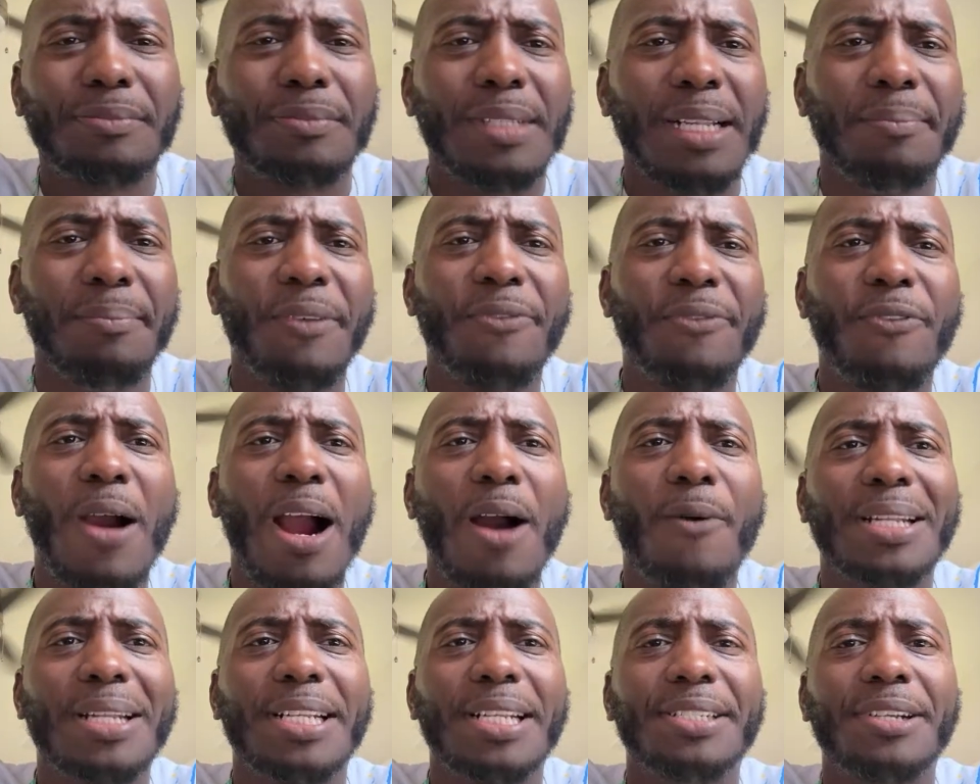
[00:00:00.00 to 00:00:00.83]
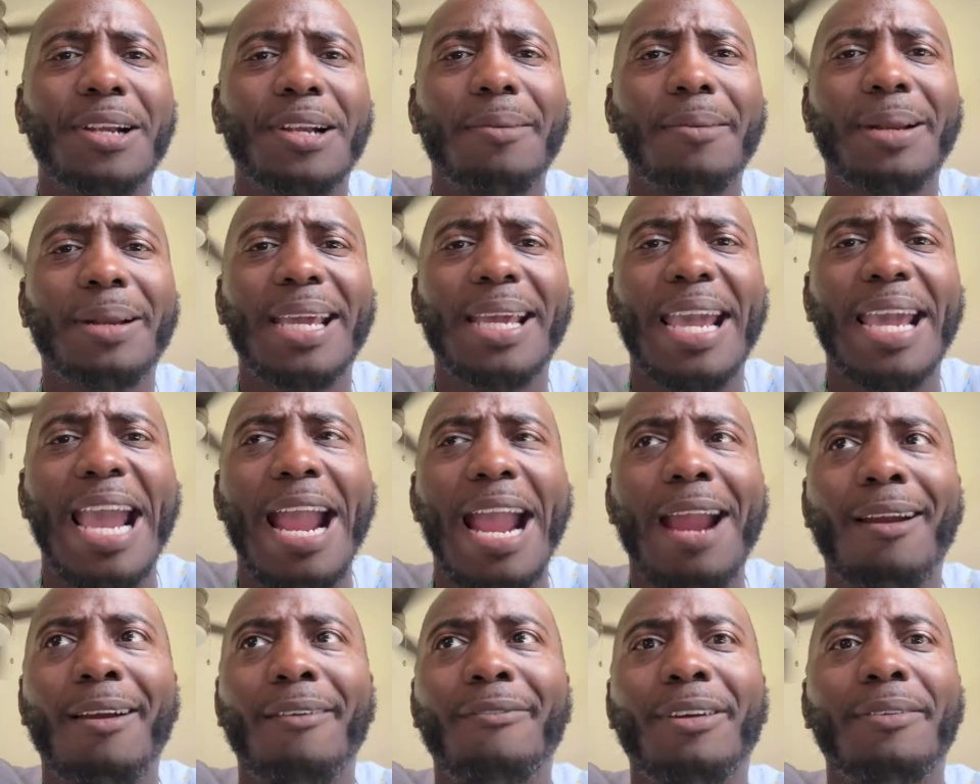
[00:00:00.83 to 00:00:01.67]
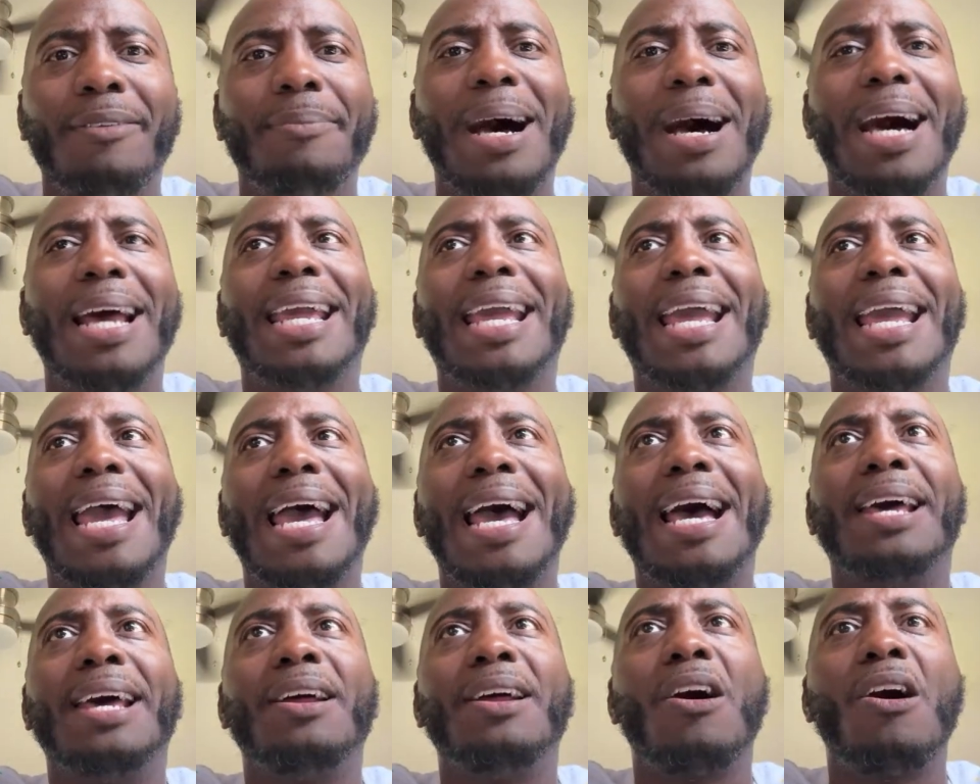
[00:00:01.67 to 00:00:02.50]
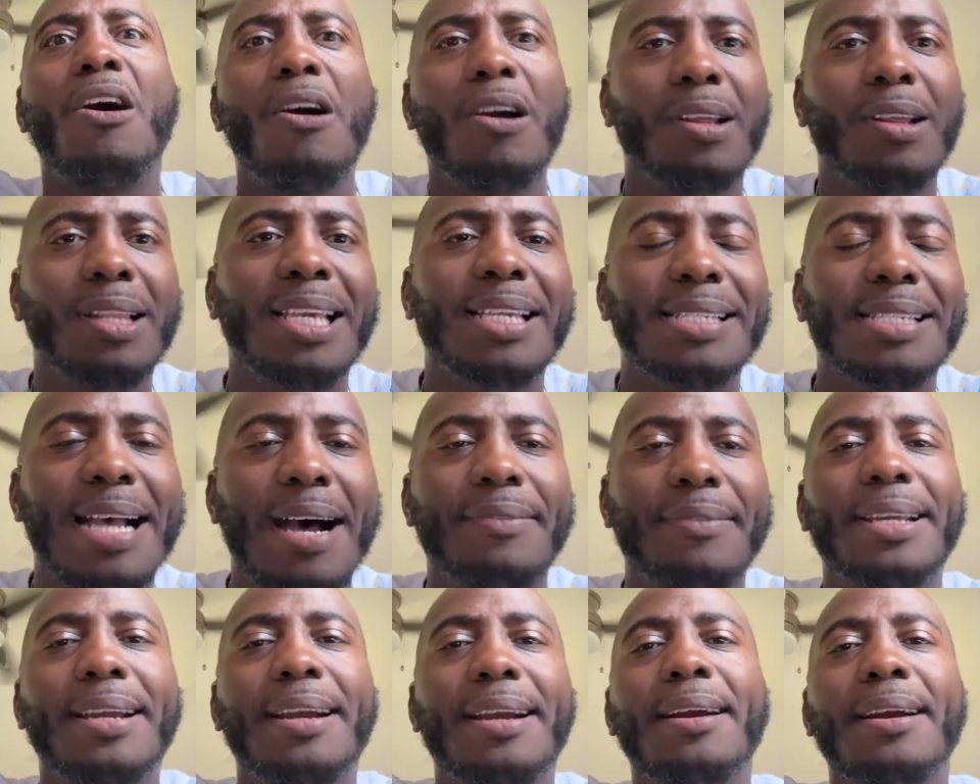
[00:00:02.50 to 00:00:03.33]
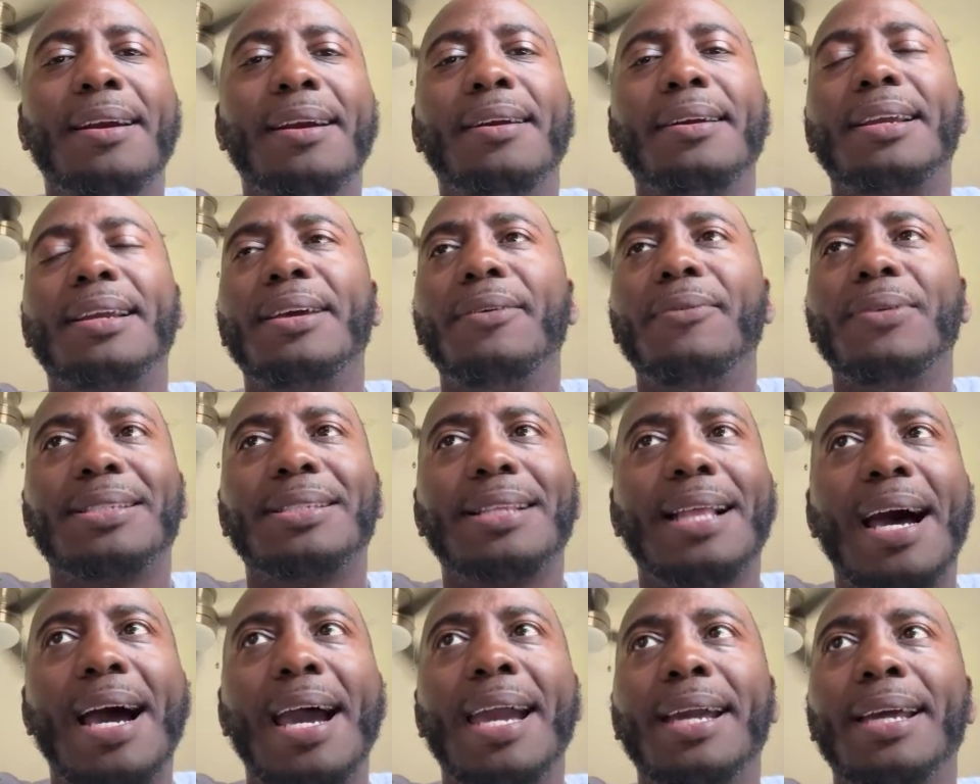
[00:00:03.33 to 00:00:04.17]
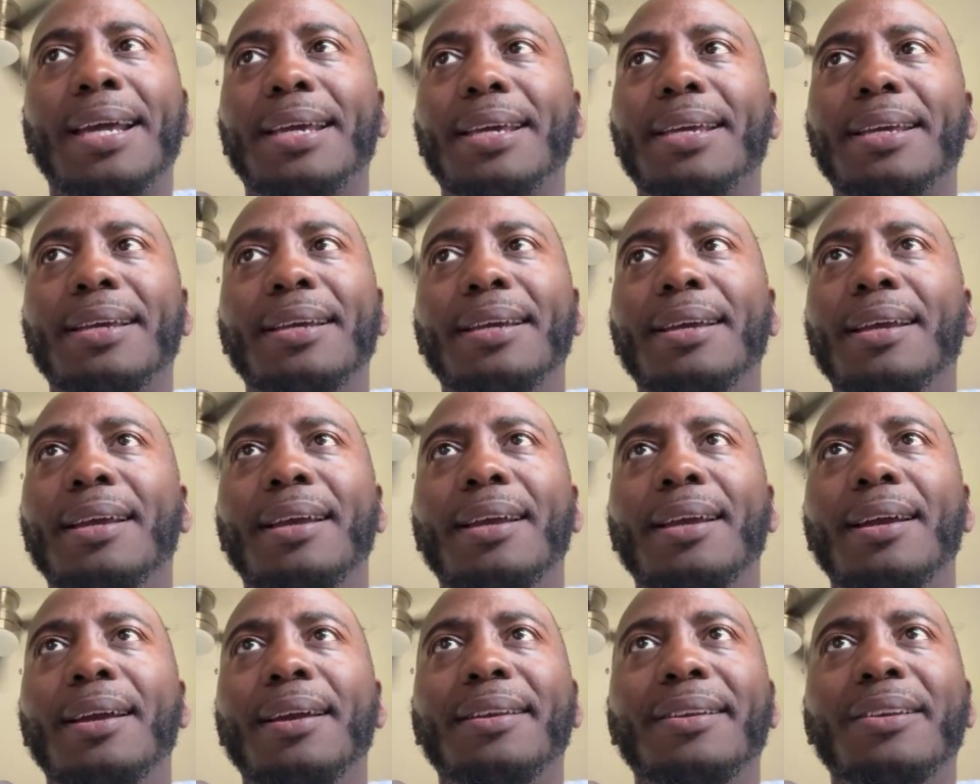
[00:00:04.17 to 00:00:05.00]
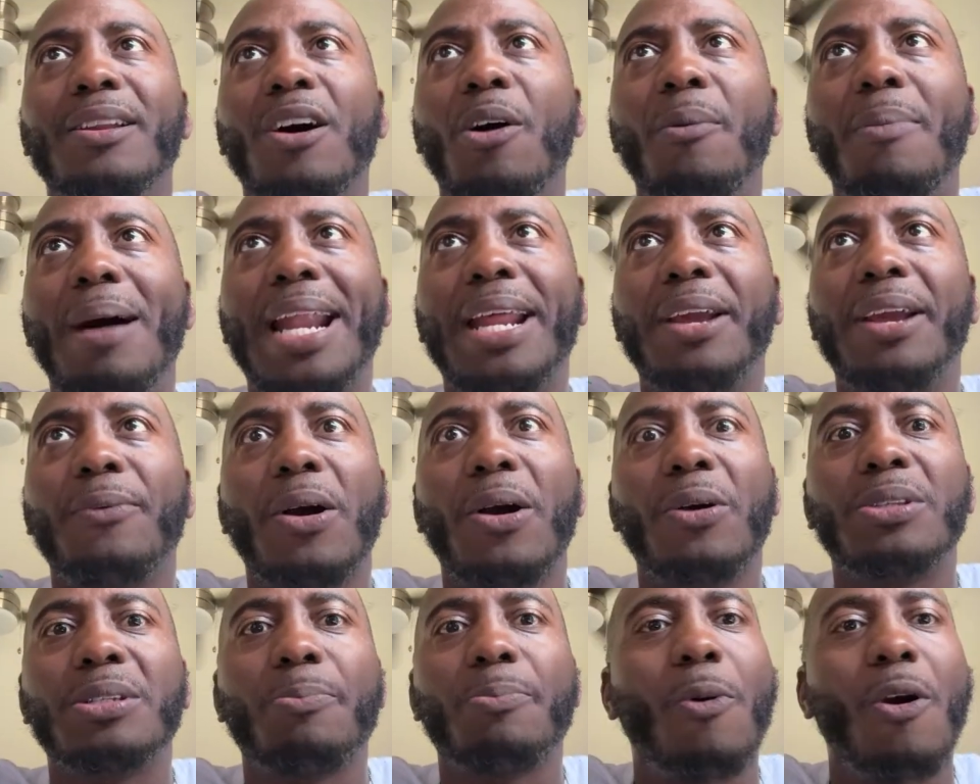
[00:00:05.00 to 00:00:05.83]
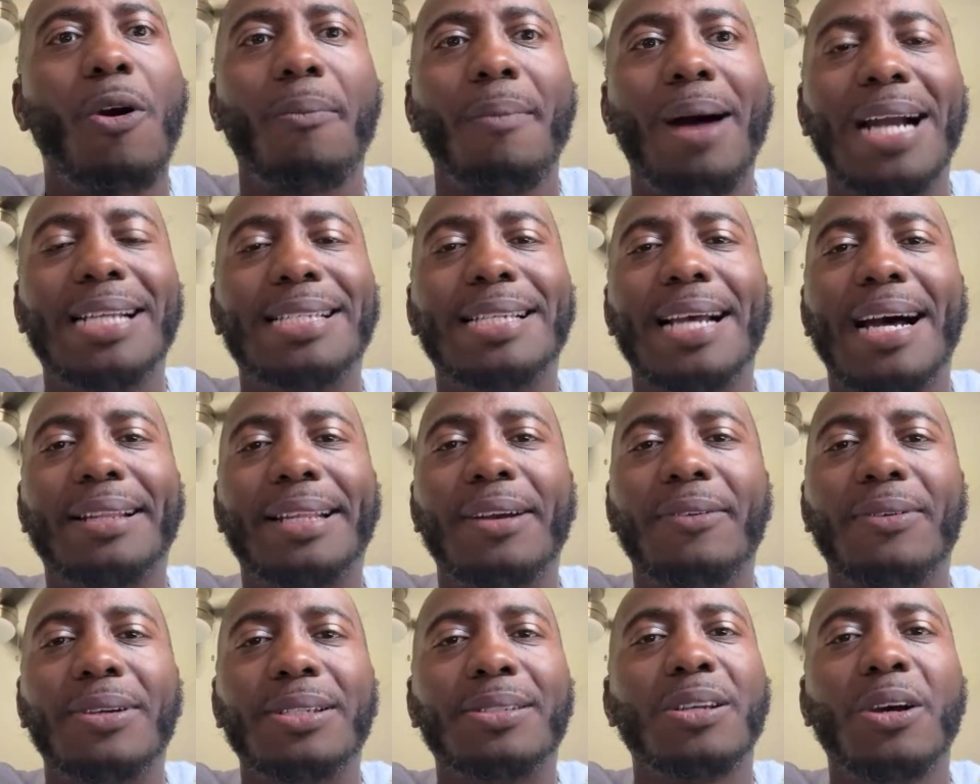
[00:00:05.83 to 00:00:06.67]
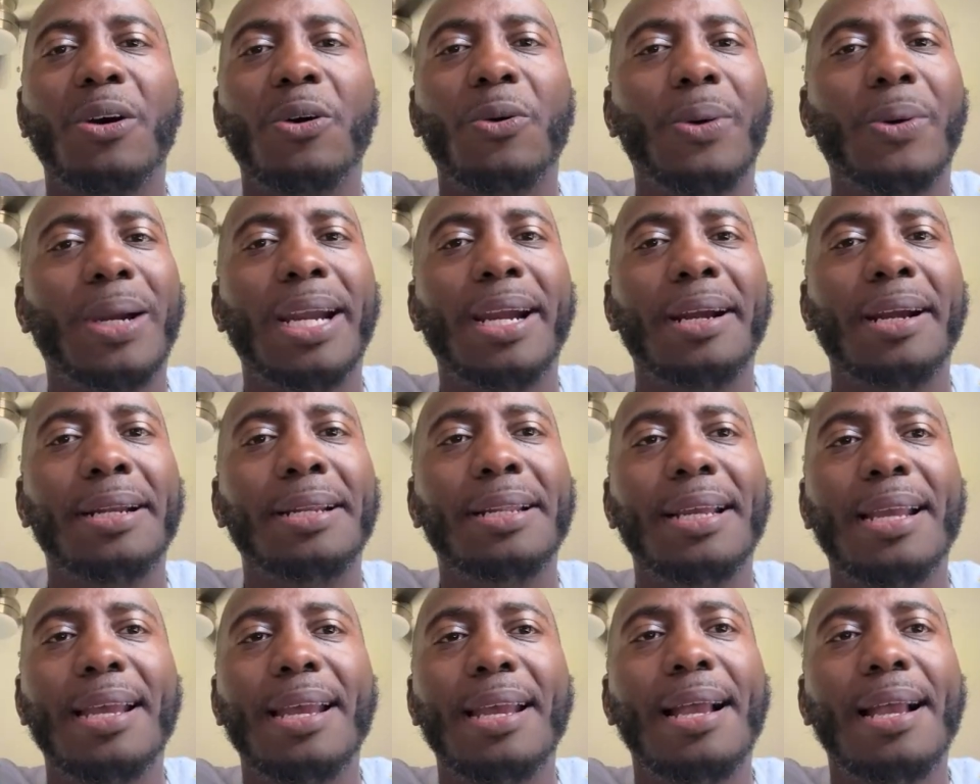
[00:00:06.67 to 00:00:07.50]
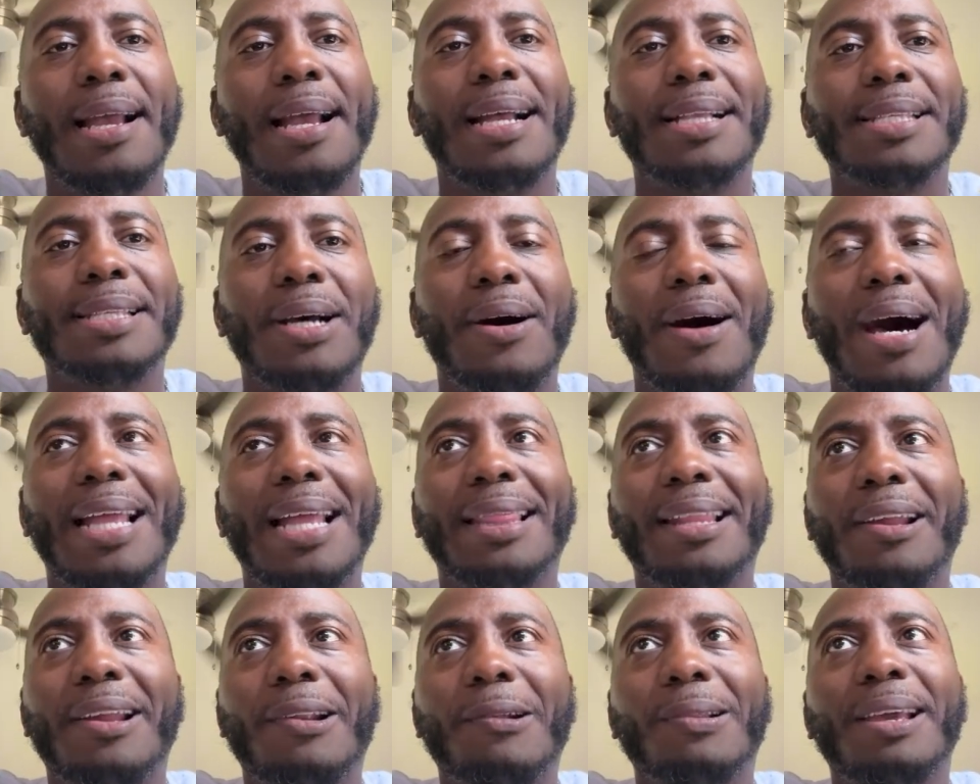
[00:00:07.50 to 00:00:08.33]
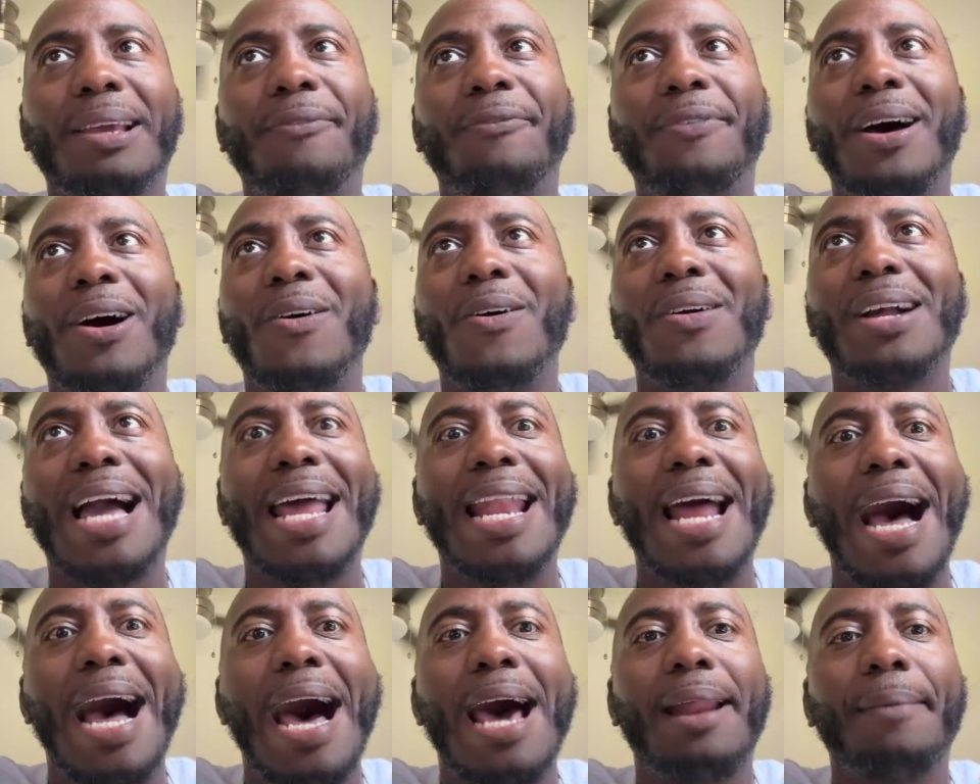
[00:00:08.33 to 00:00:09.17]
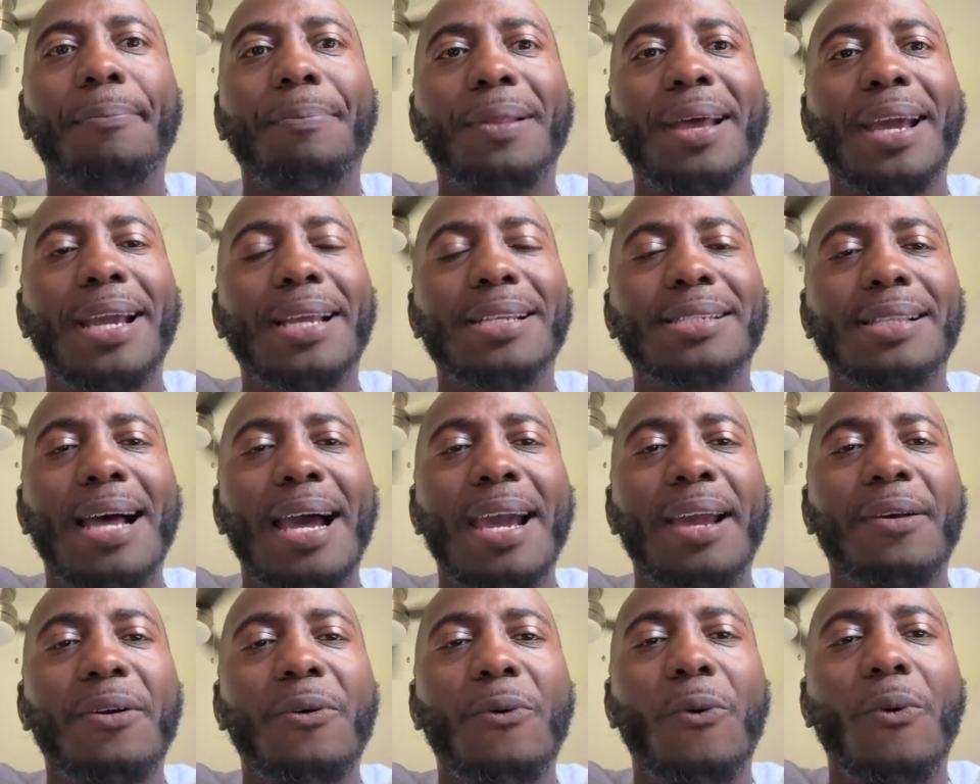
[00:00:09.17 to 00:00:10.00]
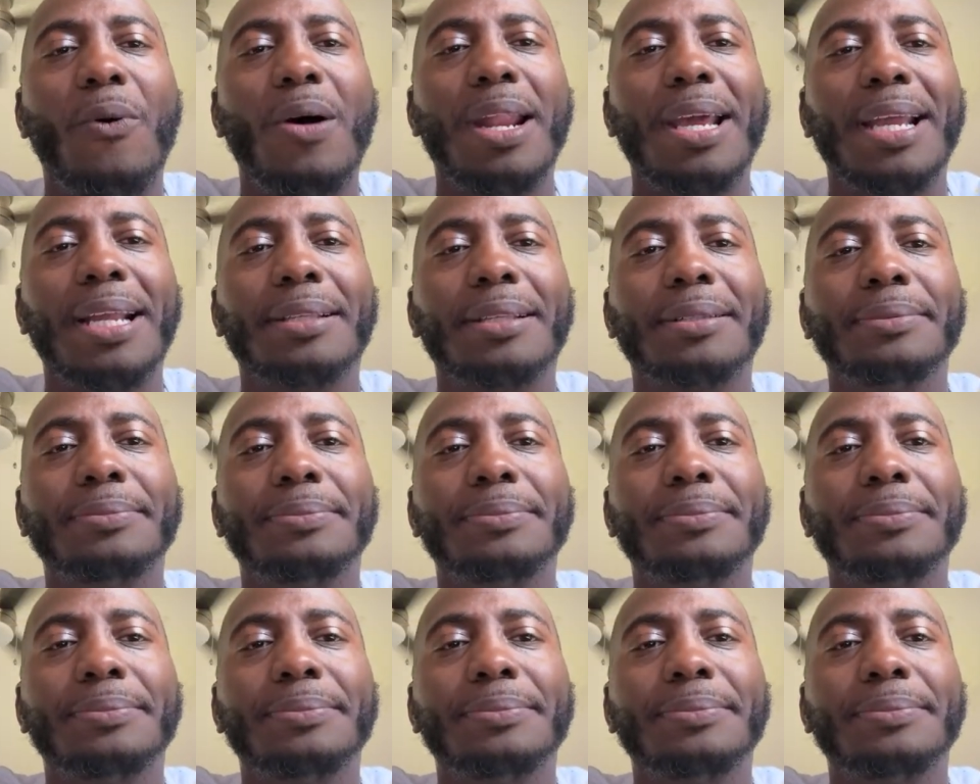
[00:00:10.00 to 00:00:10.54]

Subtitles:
before I went to Germany, everybody had Harleys out there. It was like nobody rode sport bikes out there. It was so weird. And so I literally felt kind of out of place, like wanting